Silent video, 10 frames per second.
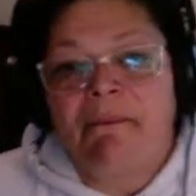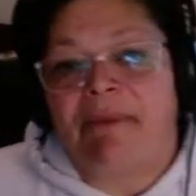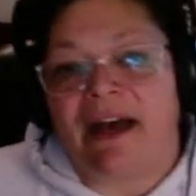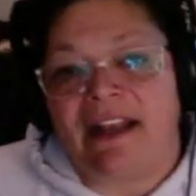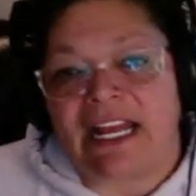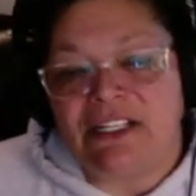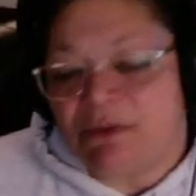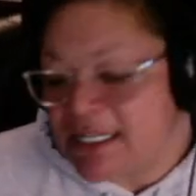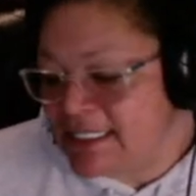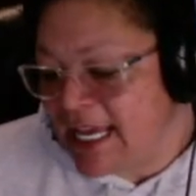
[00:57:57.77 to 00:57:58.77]
But I do
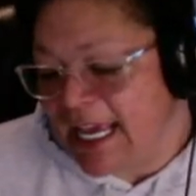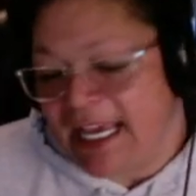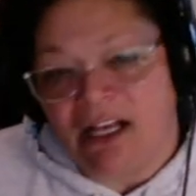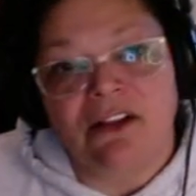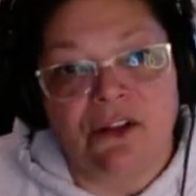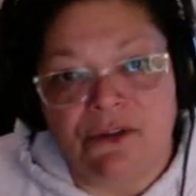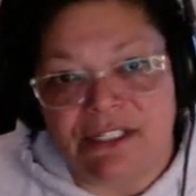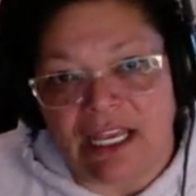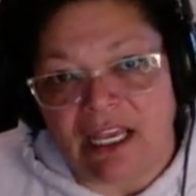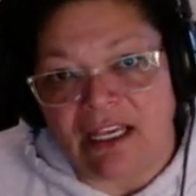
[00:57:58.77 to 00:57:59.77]
want to say in
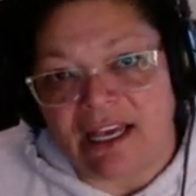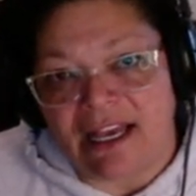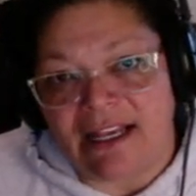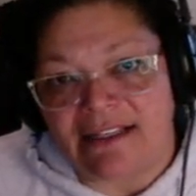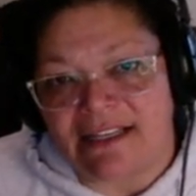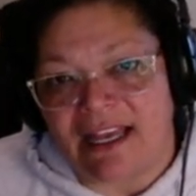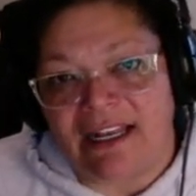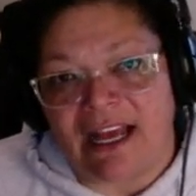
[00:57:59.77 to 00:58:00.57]
closing, guys, and